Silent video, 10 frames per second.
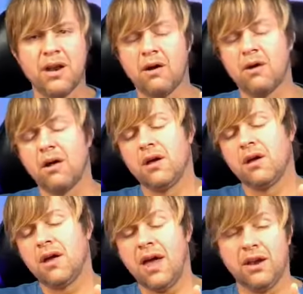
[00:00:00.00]
Now,
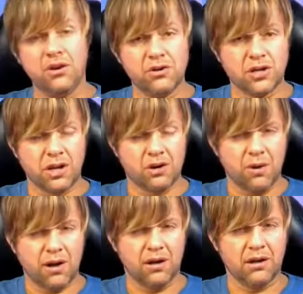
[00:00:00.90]
and you're using it
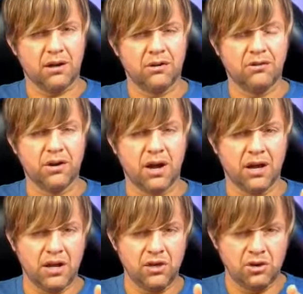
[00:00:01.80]
correctly, because you
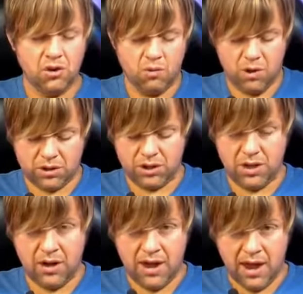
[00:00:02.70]
don't want
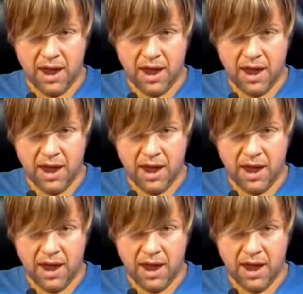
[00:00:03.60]
to